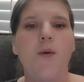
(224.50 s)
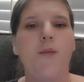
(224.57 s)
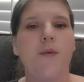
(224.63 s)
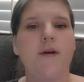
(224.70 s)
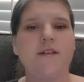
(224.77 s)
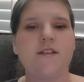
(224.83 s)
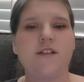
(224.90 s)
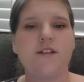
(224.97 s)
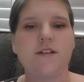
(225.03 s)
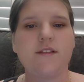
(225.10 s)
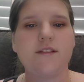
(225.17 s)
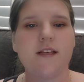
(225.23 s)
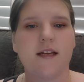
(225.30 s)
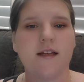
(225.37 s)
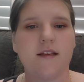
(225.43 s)
Once you're
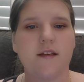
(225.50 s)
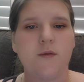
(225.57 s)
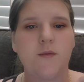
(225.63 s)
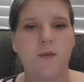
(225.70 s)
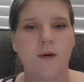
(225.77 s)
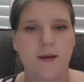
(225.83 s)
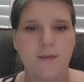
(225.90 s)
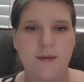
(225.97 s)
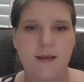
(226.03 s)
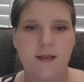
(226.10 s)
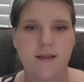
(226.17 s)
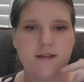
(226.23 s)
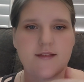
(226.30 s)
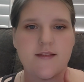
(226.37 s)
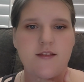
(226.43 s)
done wiping
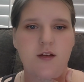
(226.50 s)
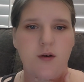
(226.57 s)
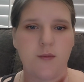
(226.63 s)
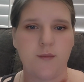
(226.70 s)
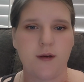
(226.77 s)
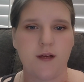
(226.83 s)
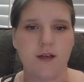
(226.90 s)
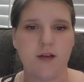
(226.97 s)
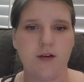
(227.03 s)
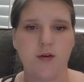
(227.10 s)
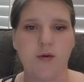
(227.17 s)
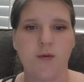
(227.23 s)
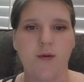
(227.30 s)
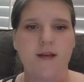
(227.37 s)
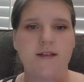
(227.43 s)
the stoma, you're
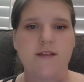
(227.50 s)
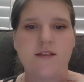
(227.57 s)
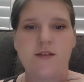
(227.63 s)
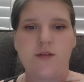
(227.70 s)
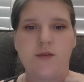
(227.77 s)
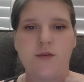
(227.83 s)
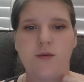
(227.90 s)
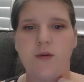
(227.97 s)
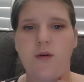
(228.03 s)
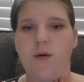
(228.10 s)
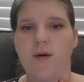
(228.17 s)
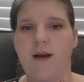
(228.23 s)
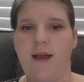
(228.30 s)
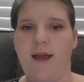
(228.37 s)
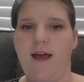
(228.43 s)
going to go
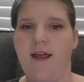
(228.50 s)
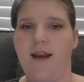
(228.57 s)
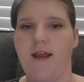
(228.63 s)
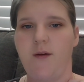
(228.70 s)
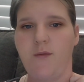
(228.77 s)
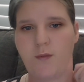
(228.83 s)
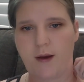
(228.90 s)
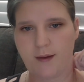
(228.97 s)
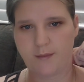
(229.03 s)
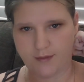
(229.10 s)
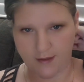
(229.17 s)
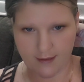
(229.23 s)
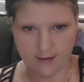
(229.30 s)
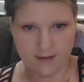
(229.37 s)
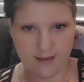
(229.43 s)
ahead and wipe
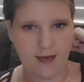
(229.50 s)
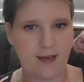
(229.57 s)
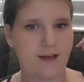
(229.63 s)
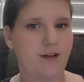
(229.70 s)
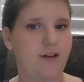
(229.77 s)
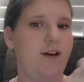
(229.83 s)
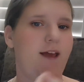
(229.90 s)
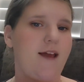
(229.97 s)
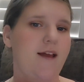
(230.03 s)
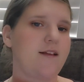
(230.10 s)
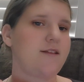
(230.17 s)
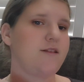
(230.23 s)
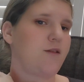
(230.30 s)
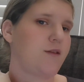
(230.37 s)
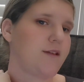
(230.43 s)
the entire neck.
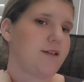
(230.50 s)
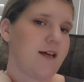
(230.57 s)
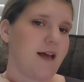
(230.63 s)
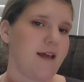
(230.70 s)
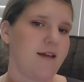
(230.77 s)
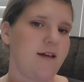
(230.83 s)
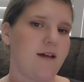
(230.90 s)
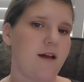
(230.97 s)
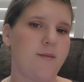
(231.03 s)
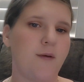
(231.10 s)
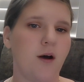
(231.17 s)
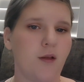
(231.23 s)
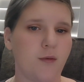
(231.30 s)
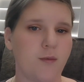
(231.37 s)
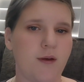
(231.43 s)
So the tie can come
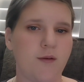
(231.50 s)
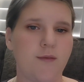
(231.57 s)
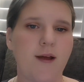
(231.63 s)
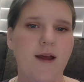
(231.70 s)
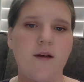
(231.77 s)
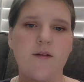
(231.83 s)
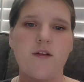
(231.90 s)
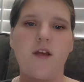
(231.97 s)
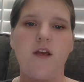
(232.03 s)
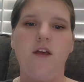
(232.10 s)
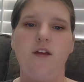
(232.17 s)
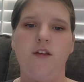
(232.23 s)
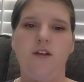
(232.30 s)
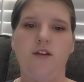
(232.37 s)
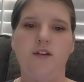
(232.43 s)
all the way around.
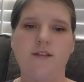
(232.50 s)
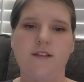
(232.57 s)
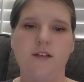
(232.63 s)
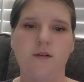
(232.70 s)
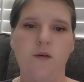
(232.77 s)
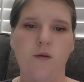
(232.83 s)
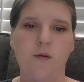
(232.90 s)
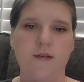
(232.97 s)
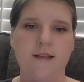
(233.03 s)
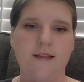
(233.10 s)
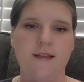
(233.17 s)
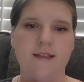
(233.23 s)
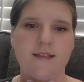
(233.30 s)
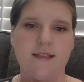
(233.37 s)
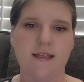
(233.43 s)
You're still holding
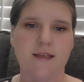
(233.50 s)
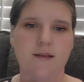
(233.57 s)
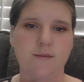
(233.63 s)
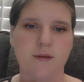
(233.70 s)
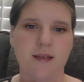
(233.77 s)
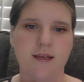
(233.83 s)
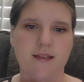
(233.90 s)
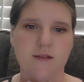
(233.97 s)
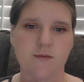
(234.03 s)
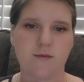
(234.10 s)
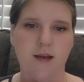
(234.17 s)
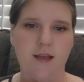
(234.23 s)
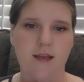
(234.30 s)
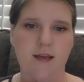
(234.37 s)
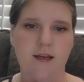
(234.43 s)
this in place
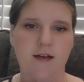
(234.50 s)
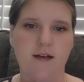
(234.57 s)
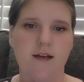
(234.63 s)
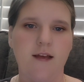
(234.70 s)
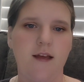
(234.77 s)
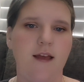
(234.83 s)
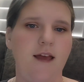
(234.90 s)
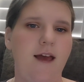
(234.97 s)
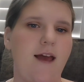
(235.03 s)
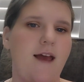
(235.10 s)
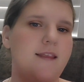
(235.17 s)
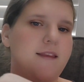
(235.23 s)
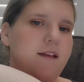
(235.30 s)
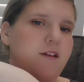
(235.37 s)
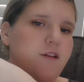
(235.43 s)
right here.
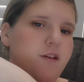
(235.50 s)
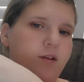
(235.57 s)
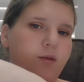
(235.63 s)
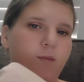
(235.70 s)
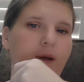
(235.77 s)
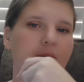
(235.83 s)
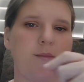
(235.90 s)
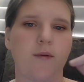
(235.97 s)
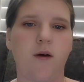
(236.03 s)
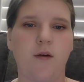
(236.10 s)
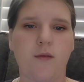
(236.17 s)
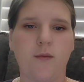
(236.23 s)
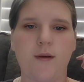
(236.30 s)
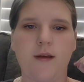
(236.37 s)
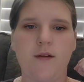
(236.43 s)
And then you're going to wipe all
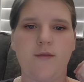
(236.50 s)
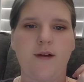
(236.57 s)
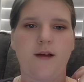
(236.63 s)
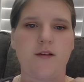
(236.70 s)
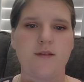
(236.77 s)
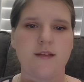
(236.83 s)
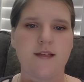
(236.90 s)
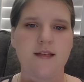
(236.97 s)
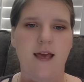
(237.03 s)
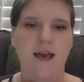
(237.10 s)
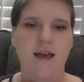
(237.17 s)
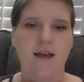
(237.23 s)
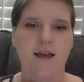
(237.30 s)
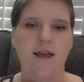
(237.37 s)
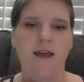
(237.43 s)
the way around the
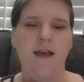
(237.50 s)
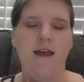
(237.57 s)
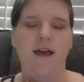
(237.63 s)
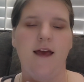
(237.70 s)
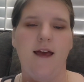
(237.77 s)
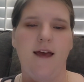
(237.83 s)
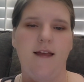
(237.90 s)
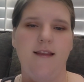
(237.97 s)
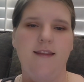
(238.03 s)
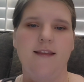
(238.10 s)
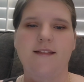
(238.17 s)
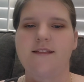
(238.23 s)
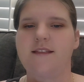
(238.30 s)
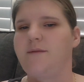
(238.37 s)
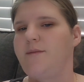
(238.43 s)
neck. And
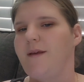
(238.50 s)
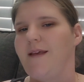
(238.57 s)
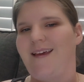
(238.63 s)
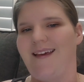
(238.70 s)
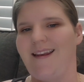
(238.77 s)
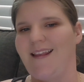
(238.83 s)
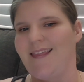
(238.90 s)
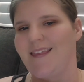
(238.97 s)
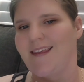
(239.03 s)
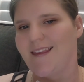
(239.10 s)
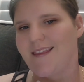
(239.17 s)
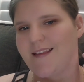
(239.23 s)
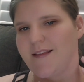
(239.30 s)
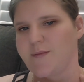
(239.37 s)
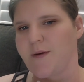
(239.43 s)
this can be anything.
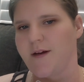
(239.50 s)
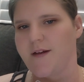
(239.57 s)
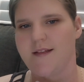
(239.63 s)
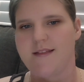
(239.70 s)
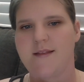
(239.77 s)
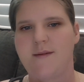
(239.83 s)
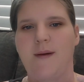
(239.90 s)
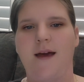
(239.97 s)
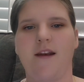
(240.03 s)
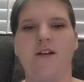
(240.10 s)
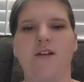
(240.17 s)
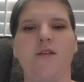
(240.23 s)
This part doesn't matter.